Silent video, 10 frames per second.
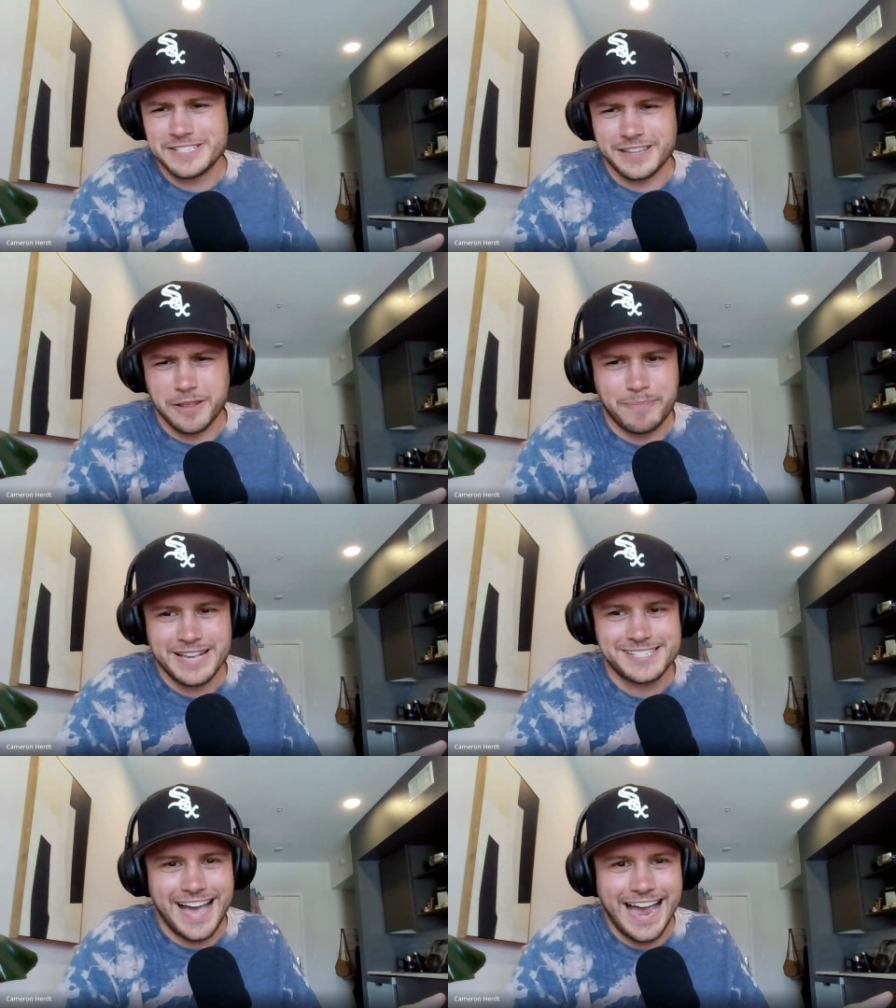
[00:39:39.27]
is that? The
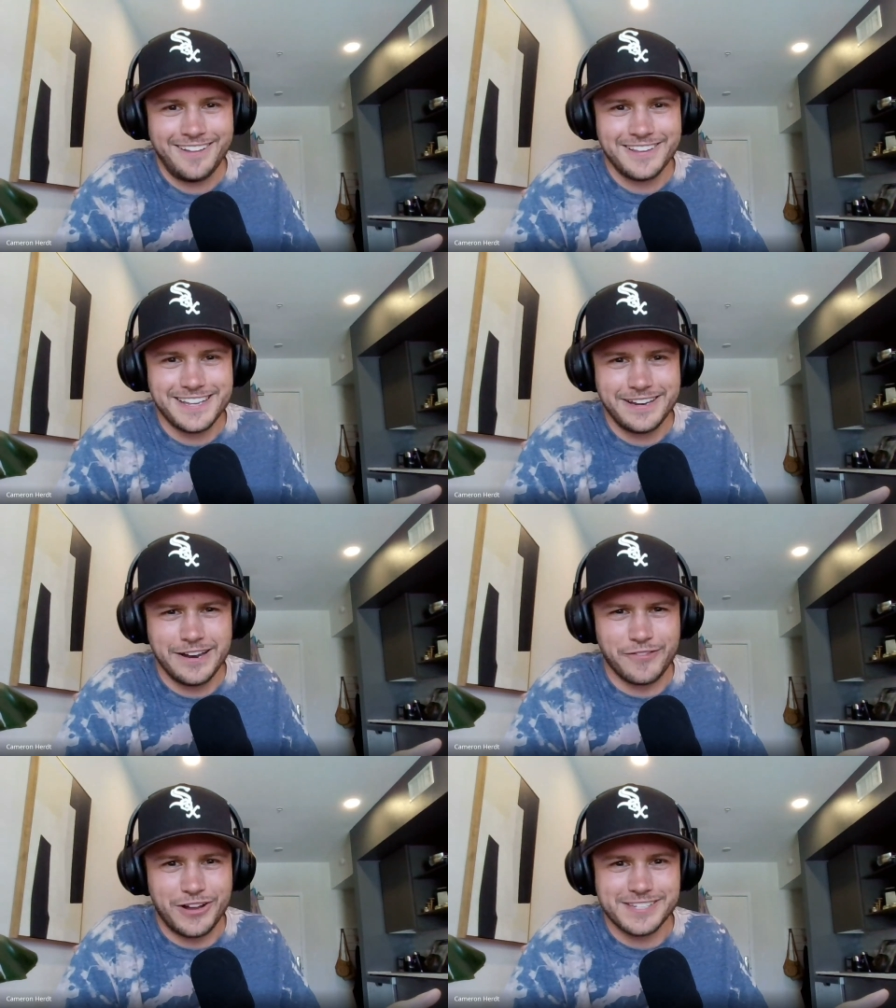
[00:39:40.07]
best aisle
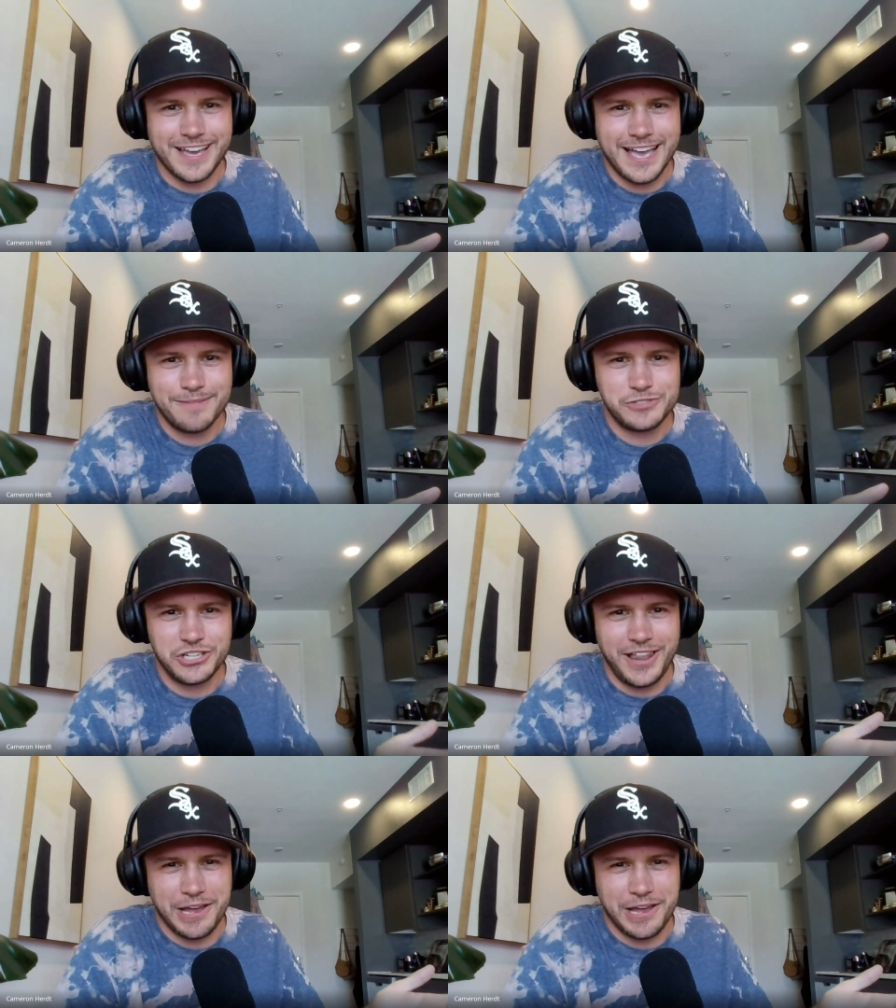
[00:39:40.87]
attendant of all time? Chill